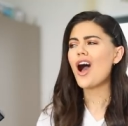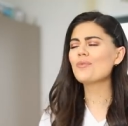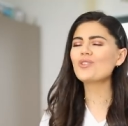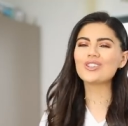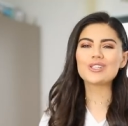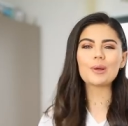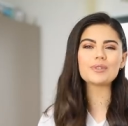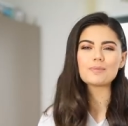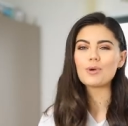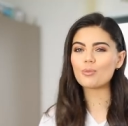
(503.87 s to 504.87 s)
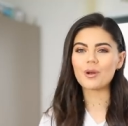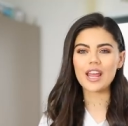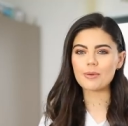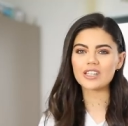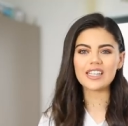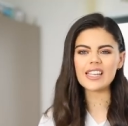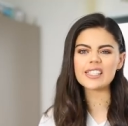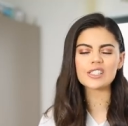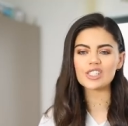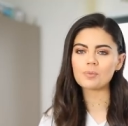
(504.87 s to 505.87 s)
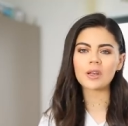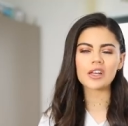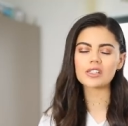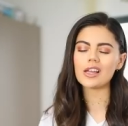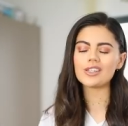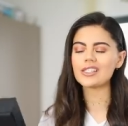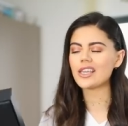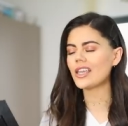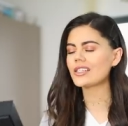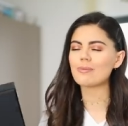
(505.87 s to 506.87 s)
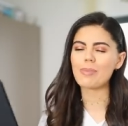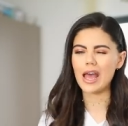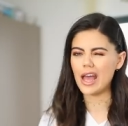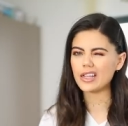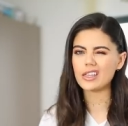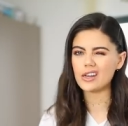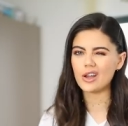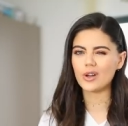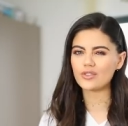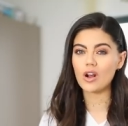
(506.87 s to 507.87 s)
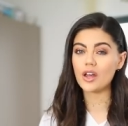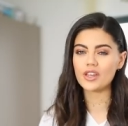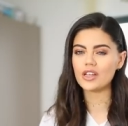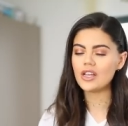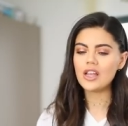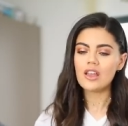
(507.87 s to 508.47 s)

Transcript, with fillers: I'm not the type to like, put my name on a list just because I just think it's a bag, you know. I'd rather